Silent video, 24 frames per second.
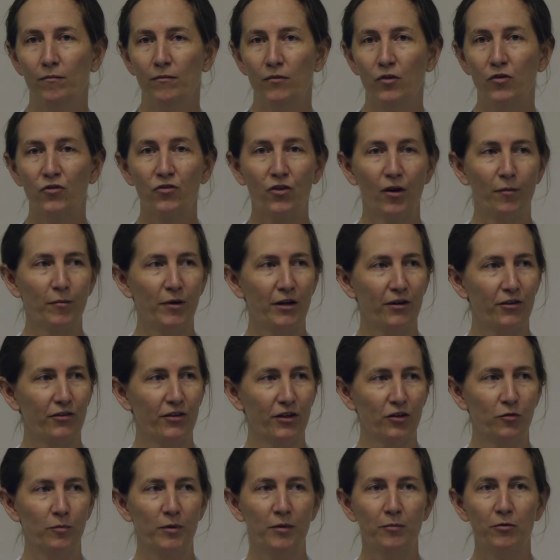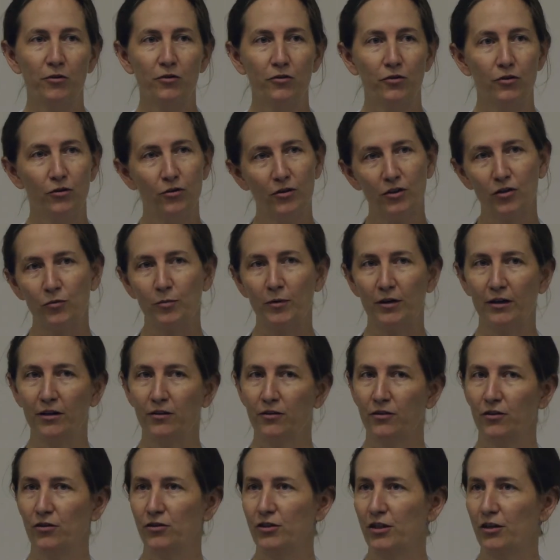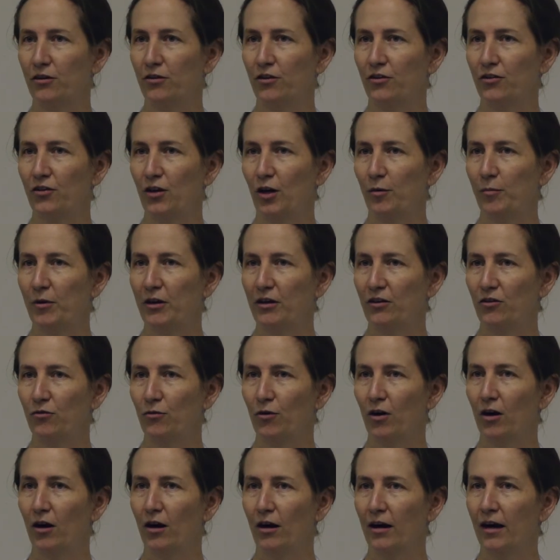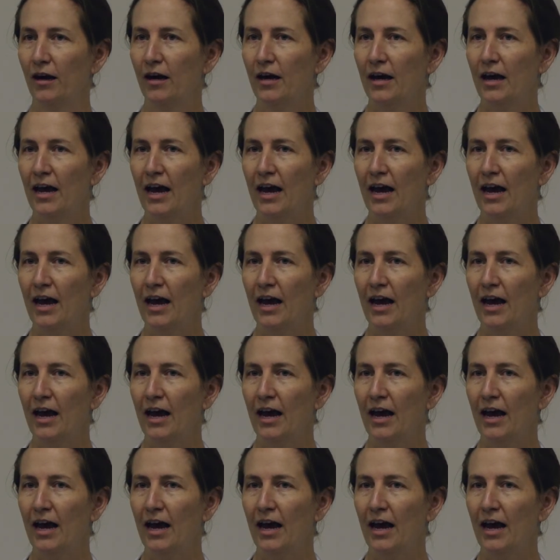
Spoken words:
Some intersex people do experience their gender assignment as wrong,